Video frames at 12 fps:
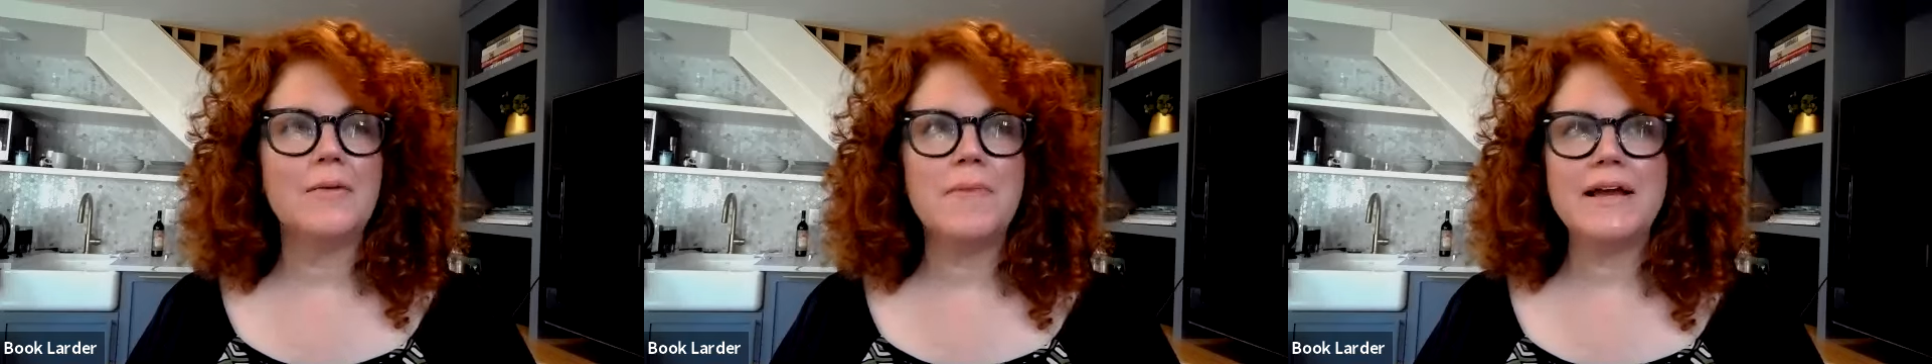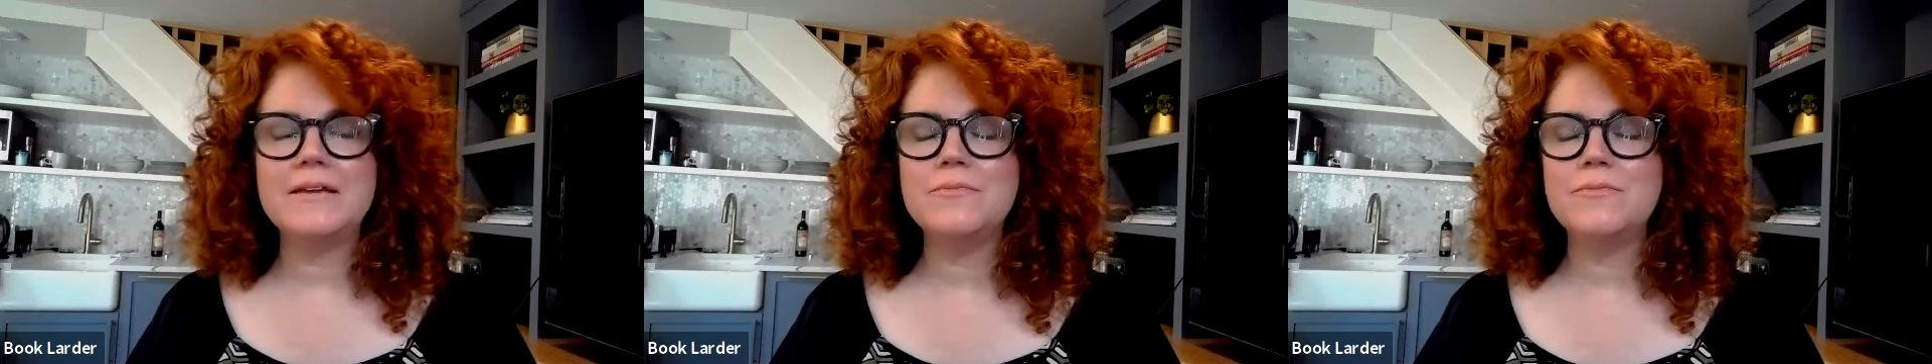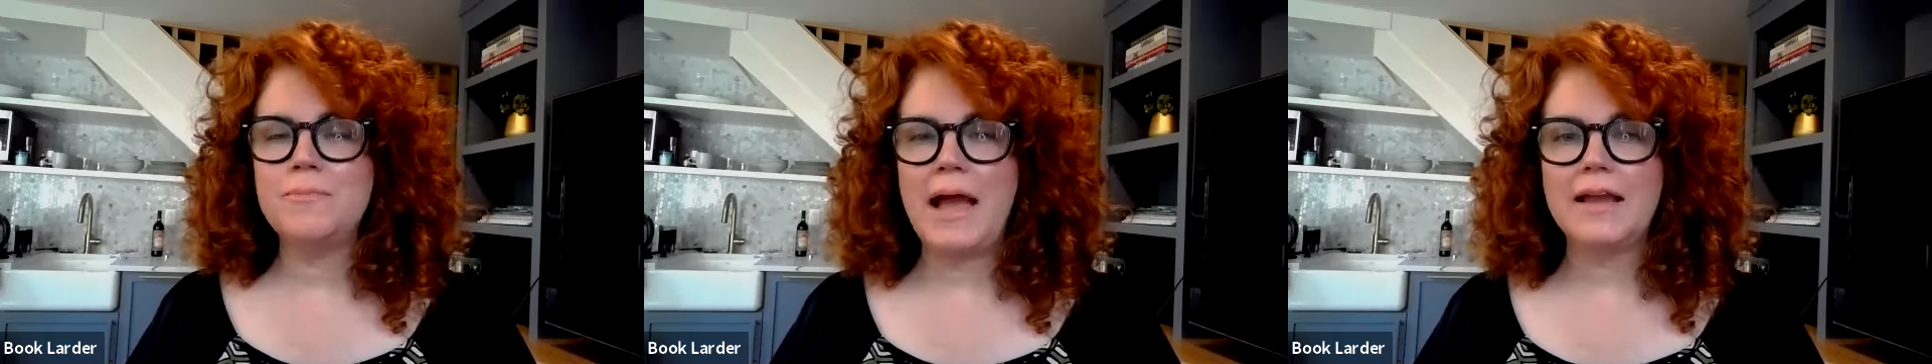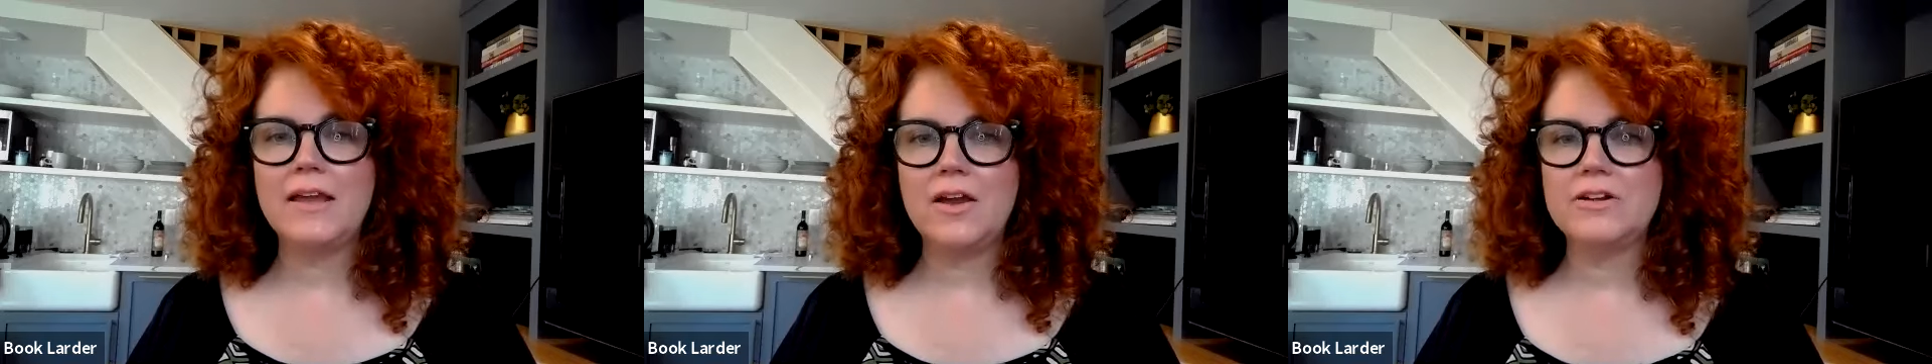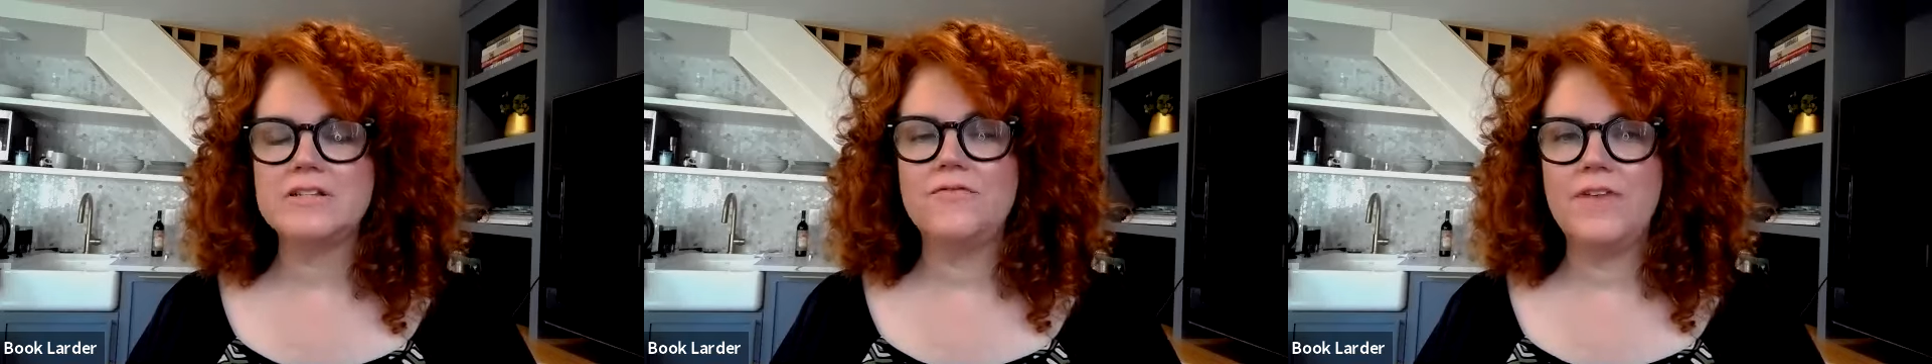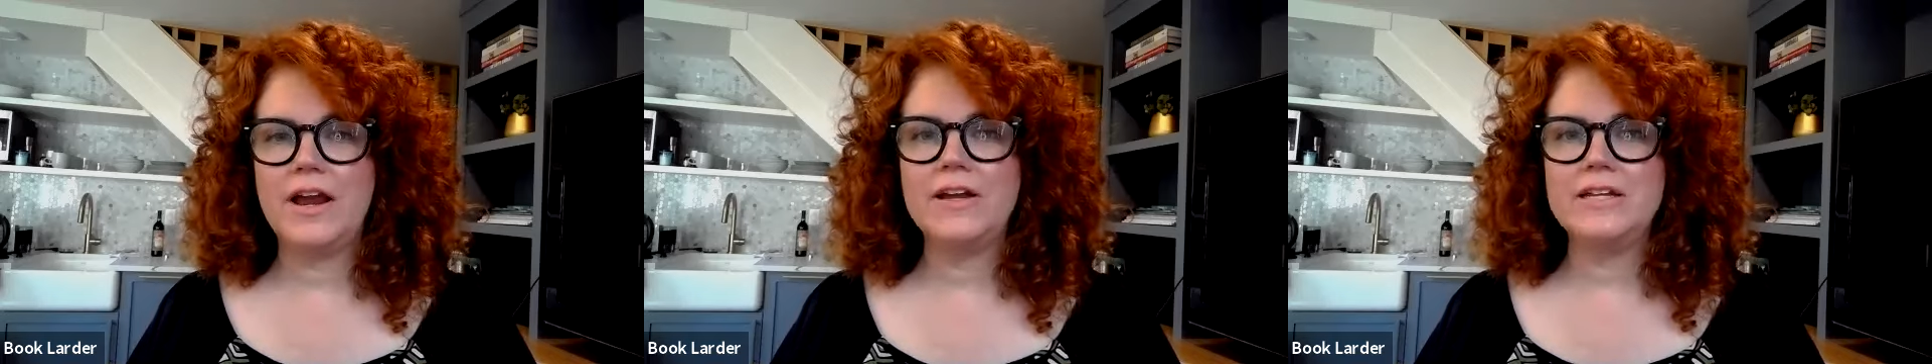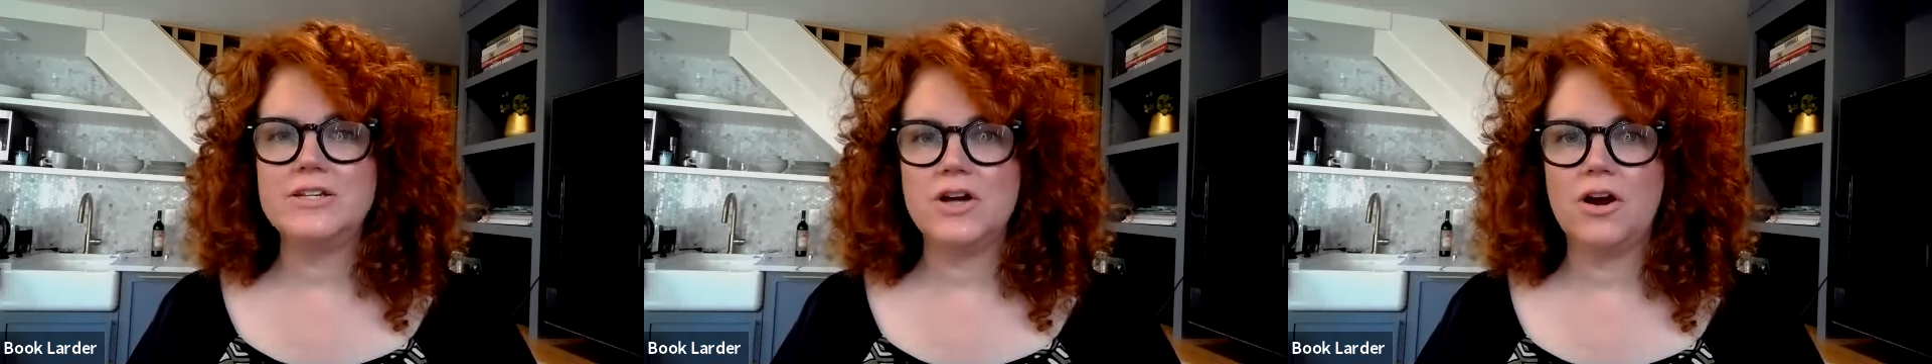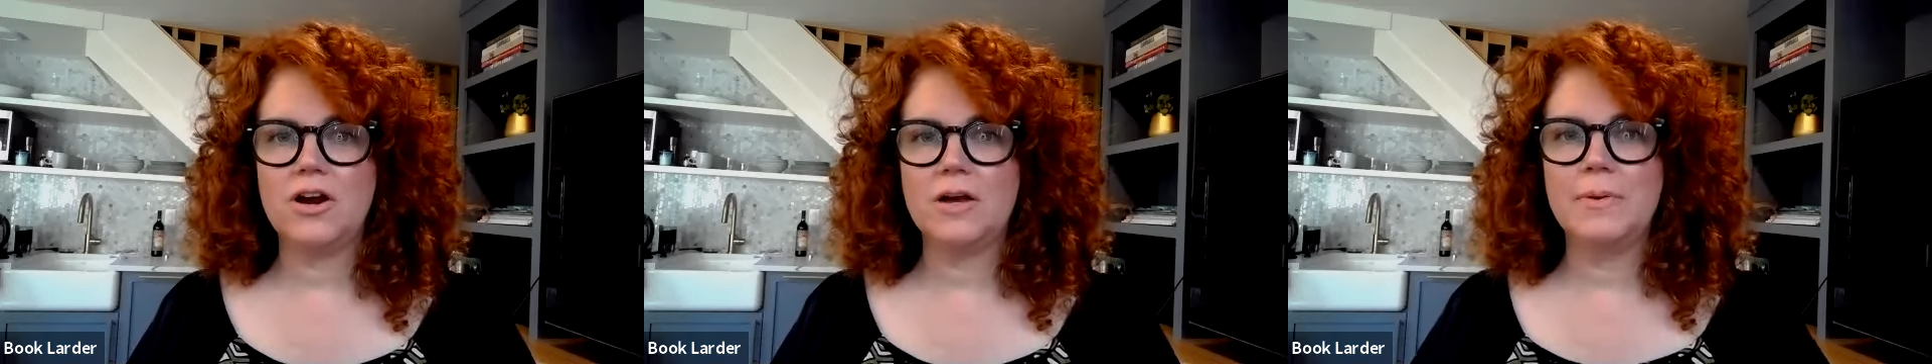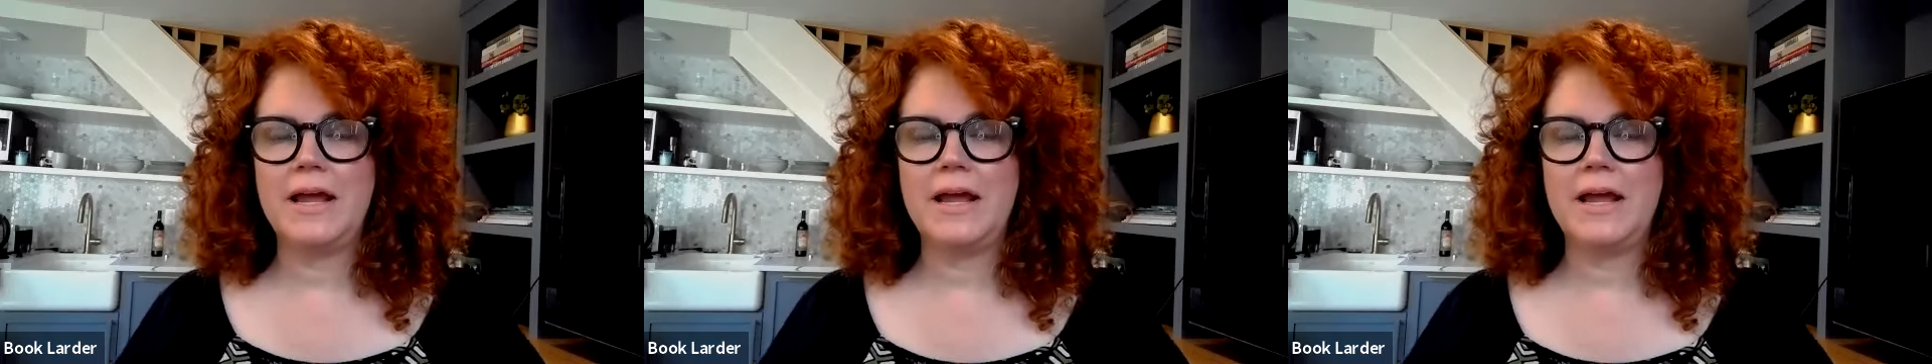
My backyard is very dark,